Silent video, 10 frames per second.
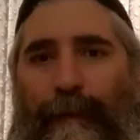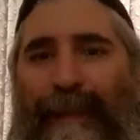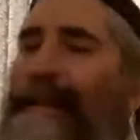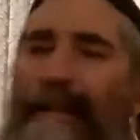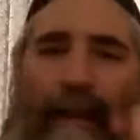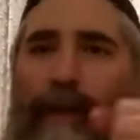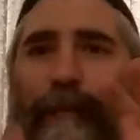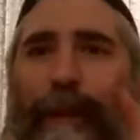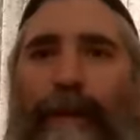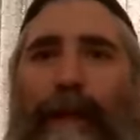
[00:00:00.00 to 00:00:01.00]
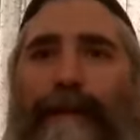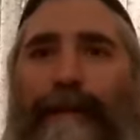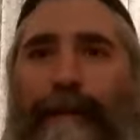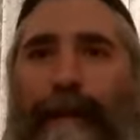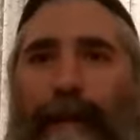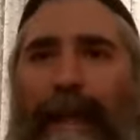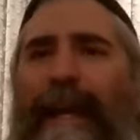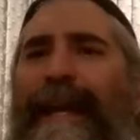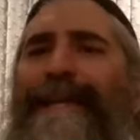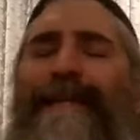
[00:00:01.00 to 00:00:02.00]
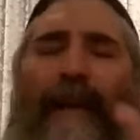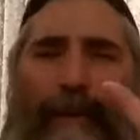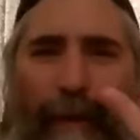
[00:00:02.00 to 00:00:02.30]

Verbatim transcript: that it's not about us, it's not